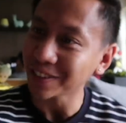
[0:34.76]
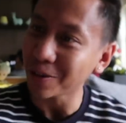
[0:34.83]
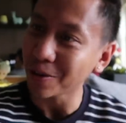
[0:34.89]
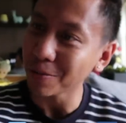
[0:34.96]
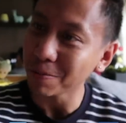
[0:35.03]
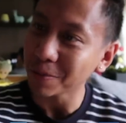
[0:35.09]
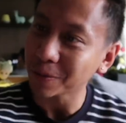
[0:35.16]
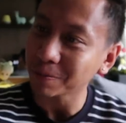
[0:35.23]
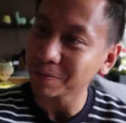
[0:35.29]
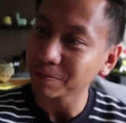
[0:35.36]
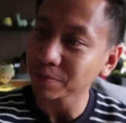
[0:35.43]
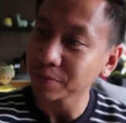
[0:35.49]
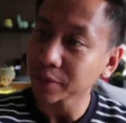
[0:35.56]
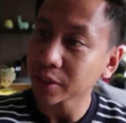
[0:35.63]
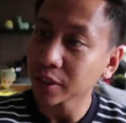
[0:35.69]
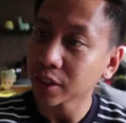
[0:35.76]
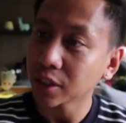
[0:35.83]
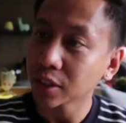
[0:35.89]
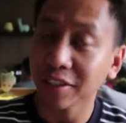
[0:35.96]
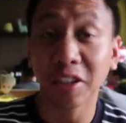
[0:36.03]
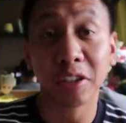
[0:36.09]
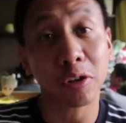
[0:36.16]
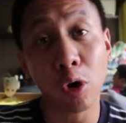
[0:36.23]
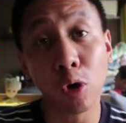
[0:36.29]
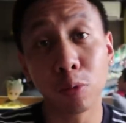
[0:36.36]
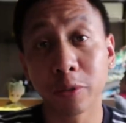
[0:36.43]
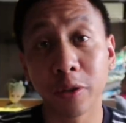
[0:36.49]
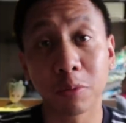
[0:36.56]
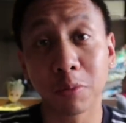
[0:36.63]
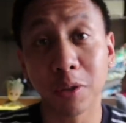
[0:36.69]
Yes, Hope. Eh,
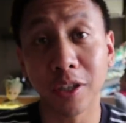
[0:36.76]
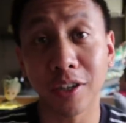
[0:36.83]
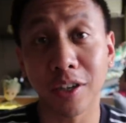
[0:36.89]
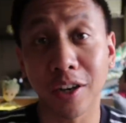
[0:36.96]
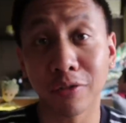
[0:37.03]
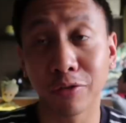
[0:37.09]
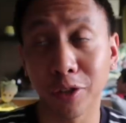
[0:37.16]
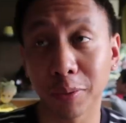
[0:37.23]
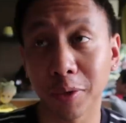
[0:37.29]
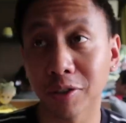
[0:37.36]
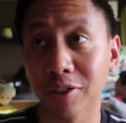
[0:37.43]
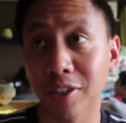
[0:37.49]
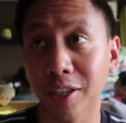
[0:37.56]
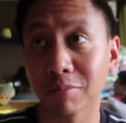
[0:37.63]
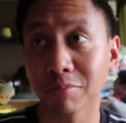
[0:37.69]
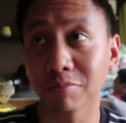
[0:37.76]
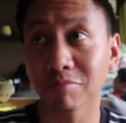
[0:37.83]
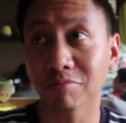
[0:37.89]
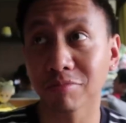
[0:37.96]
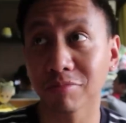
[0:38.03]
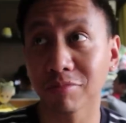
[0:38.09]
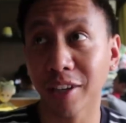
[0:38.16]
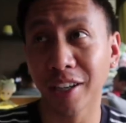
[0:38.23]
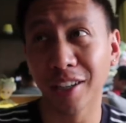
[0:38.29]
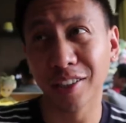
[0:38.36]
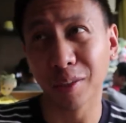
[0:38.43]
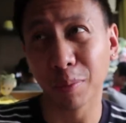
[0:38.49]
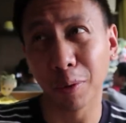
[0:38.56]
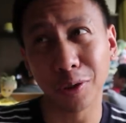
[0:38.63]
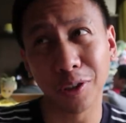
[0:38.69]
Hope can be a female's name. And I
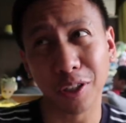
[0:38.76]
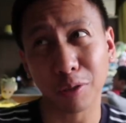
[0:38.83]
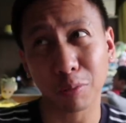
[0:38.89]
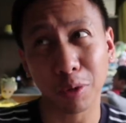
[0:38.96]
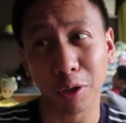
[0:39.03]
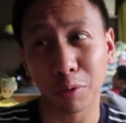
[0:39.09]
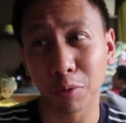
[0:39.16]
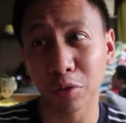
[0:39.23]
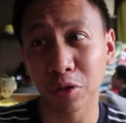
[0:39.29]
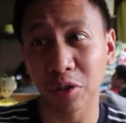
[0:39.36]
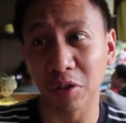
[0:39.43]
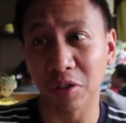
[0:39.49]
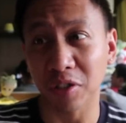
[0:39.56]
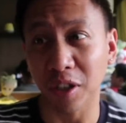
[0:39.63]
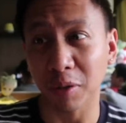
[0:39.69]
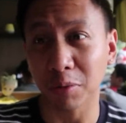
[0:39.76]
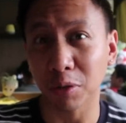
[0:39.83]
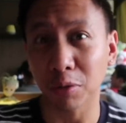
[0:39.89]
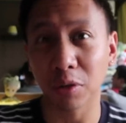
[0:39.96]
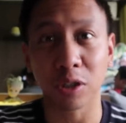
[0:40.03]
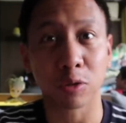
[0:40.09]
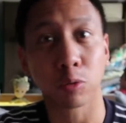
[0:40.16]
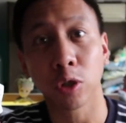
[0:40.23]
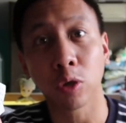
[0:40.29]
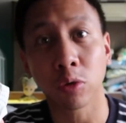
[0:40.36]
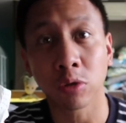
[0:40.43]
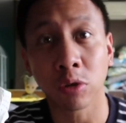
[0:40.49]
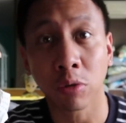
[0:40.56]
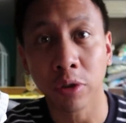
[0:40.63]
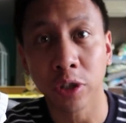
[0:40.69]
suppose it could be a rooster's name too, because we
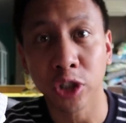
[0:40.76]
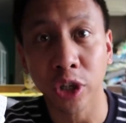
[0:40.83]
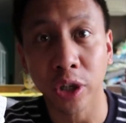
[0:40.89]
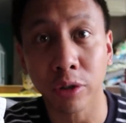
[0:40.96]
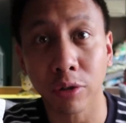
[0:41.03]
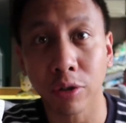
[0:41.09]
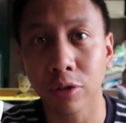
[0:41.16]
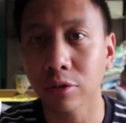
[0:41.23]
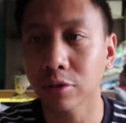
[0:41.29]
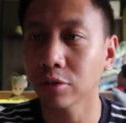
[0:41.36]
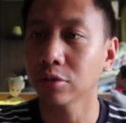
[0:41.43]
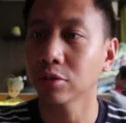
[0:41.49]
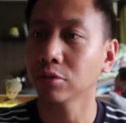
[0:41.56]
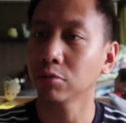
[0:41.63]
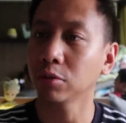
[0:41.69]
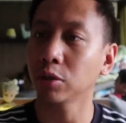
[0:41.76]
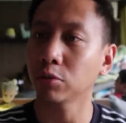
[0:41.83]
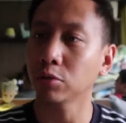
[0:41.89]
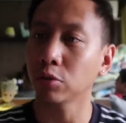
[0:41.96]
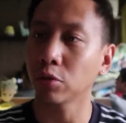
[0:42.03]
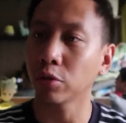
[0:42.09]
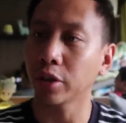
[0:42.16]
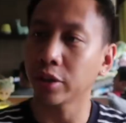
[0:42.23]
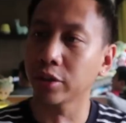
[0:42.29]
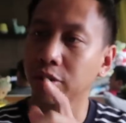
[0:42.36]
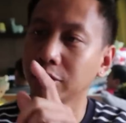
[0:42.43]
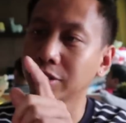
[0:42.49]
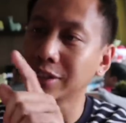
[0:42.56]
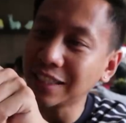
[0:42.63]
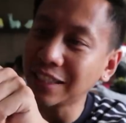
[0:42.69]
don't know the gender. We don't know
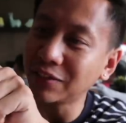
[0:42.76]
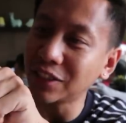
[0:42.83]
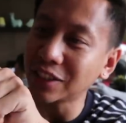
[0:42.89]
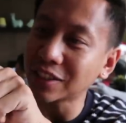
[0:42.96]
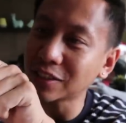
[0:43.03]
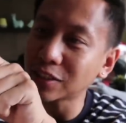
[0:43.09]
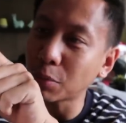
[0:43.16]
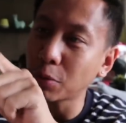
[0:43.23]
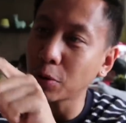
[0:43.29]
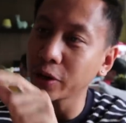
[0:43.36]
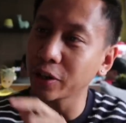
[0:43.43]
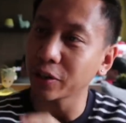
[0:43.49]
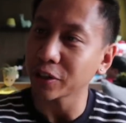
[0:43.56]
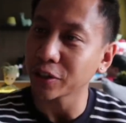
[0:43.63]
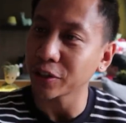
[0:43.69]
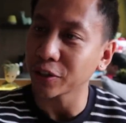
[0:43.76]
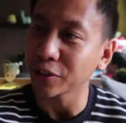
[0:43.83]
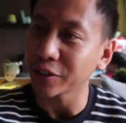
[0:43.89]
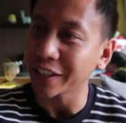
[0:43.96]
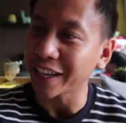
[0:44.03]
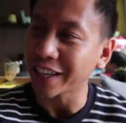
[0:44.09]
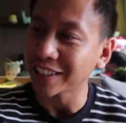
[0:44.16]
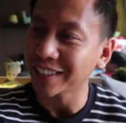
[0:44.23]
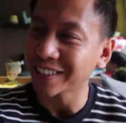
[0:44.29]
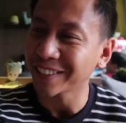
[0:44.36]
the if this is a boy or a girl yet.